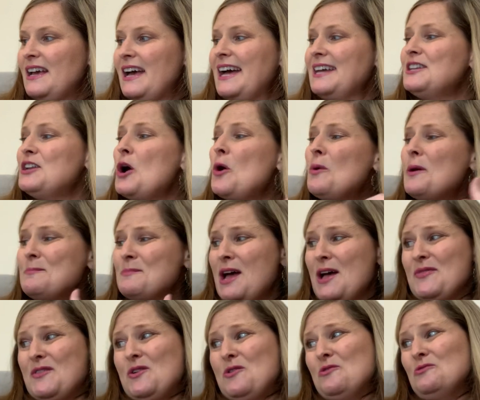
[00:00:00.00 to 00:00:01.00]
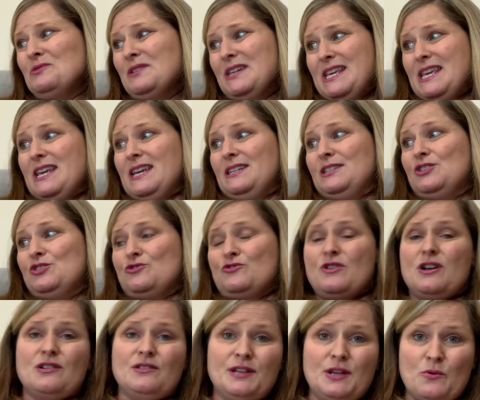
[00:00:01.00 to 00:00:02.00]
I know I'm not the only kid
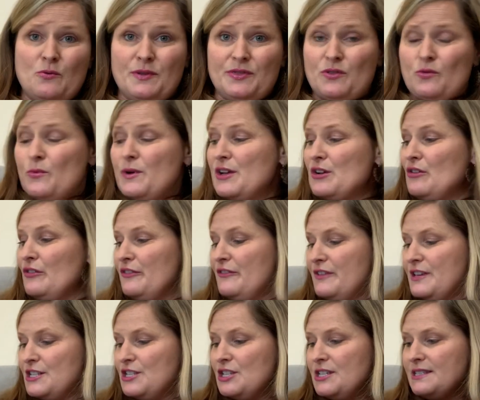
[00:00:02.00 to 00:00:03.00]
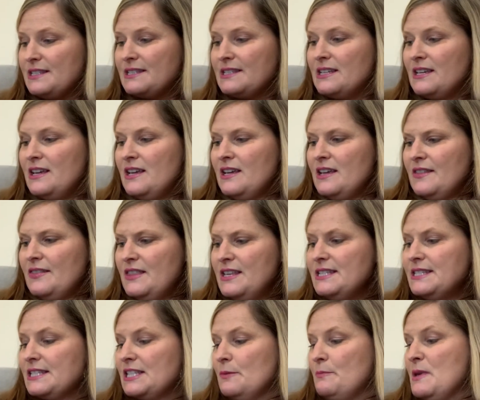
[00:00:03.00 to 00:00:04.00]
struggling with the wiggle fidgets.
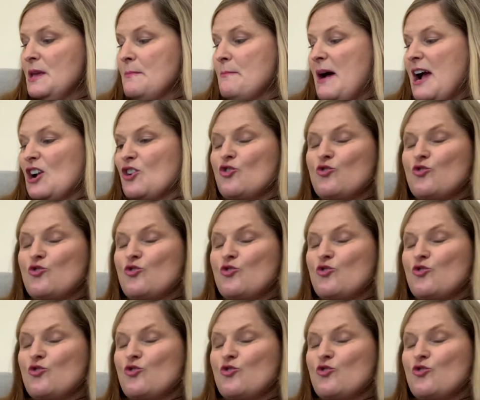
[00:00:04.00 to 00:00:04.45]
This could be my